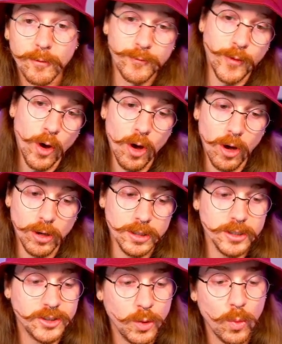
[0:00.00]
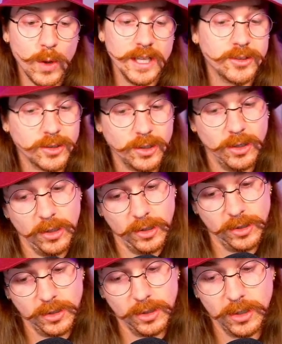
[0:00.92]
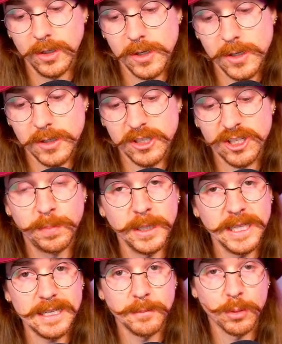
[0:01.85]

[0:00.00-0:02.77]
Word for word: fall to winter split